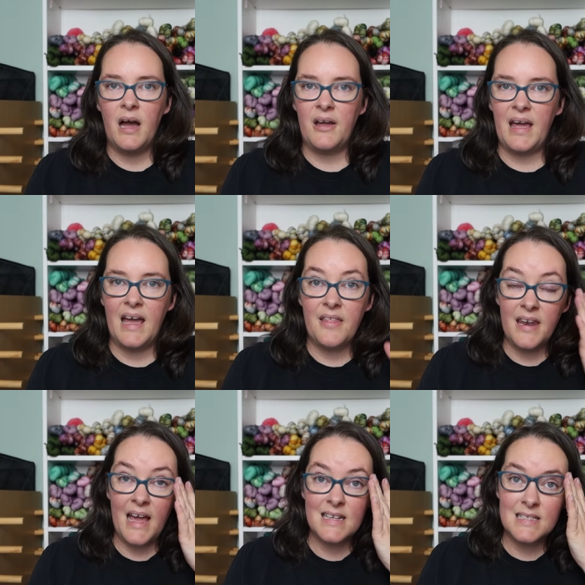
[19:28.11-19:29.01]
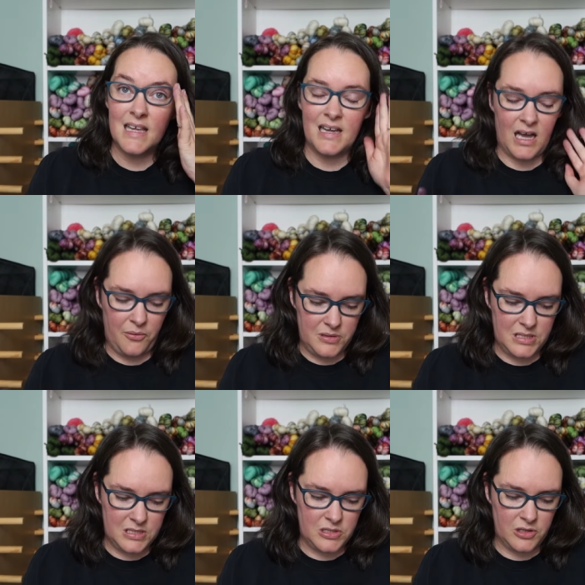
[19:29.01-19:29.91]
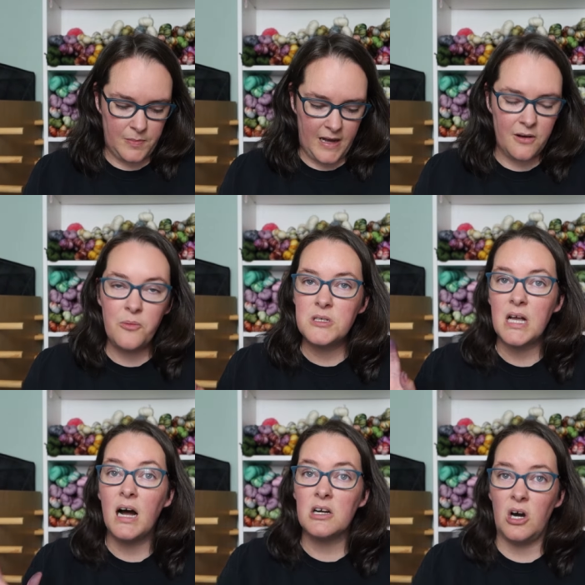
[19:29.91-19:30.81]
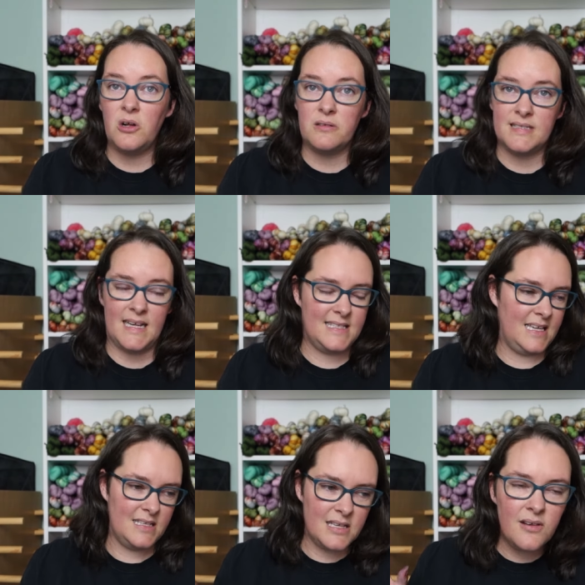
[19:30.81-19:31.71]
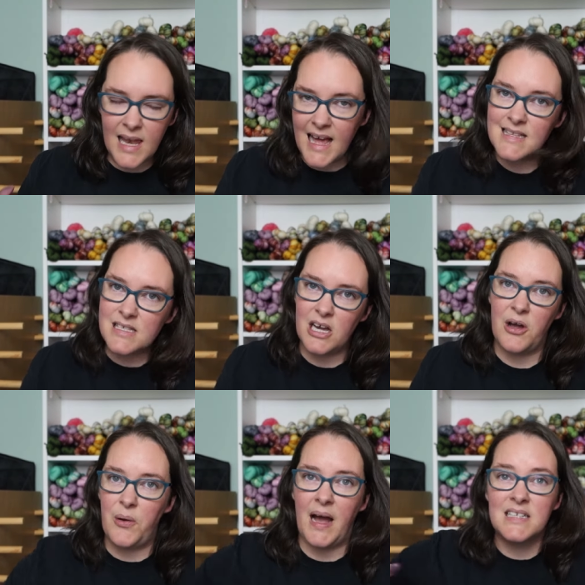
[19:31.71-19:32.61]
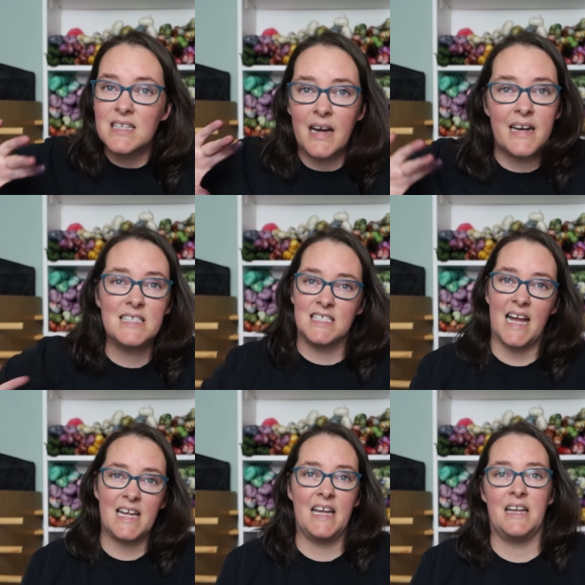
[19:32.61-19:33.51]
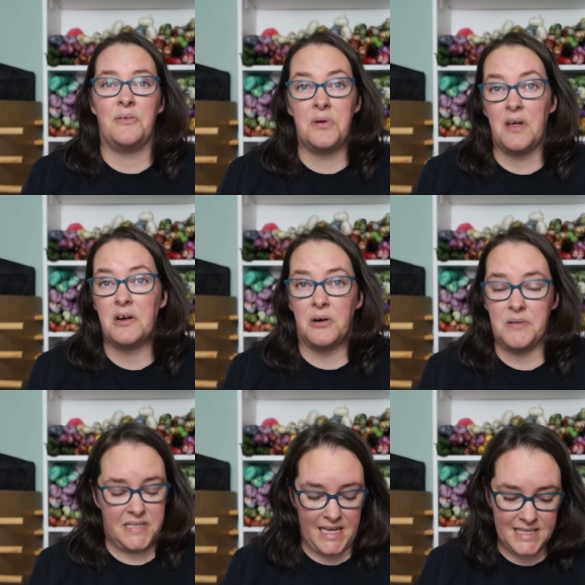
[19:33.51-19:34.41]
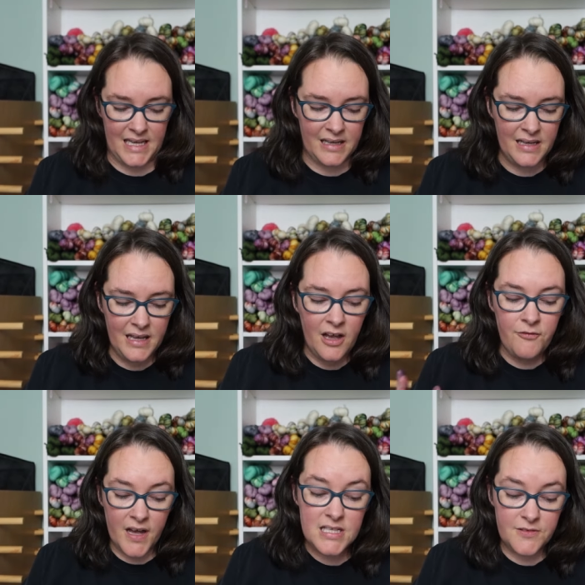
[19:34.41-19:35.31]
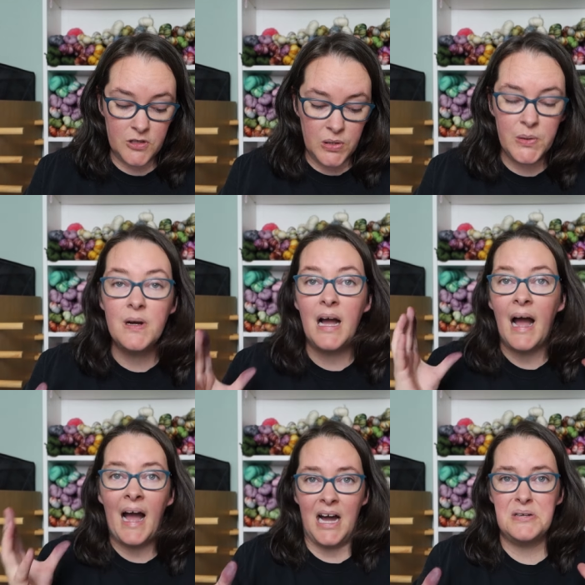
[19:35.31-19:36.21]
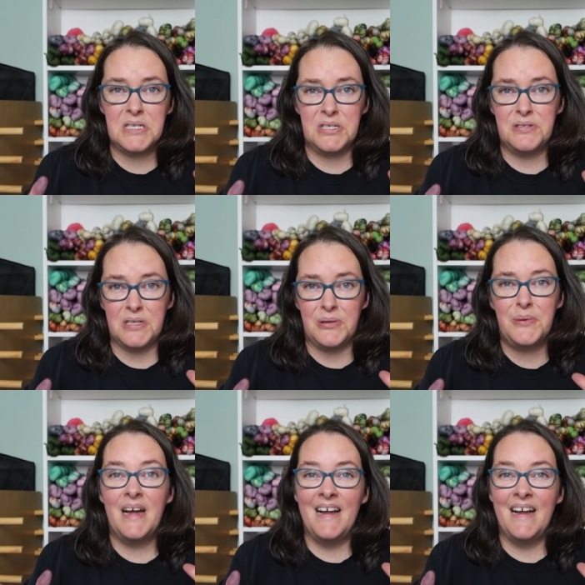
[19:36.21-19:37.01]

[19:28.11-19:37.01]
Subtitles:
Okay, the next thing I wanted to talk about was our goal setting. So let's go and kind of check in with our goal setting. First of all, How did you do?